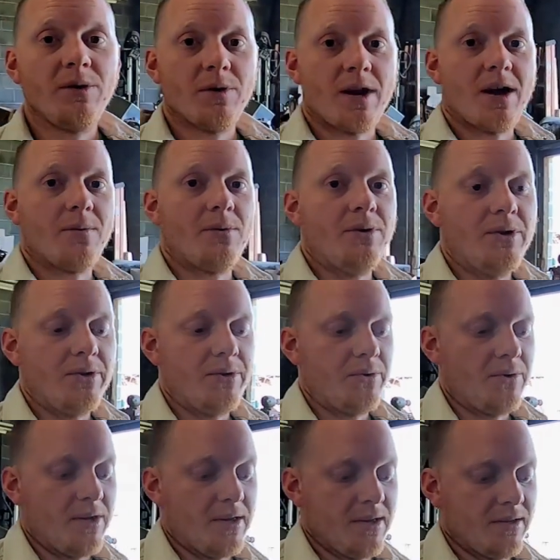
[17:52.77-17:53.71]
what I would
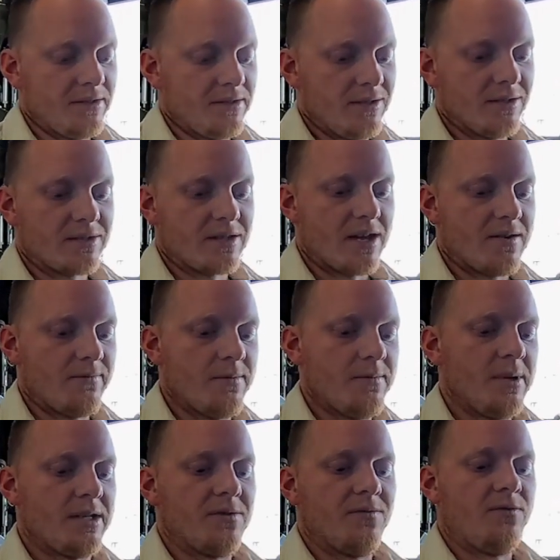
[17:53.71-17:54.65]
do is just kind of
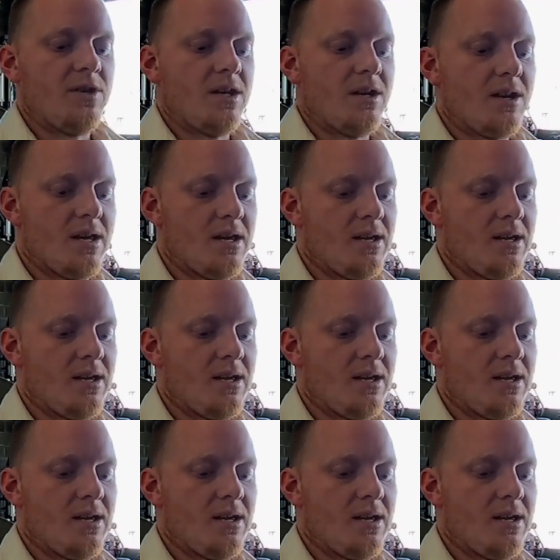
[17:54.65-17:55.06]
admit defeat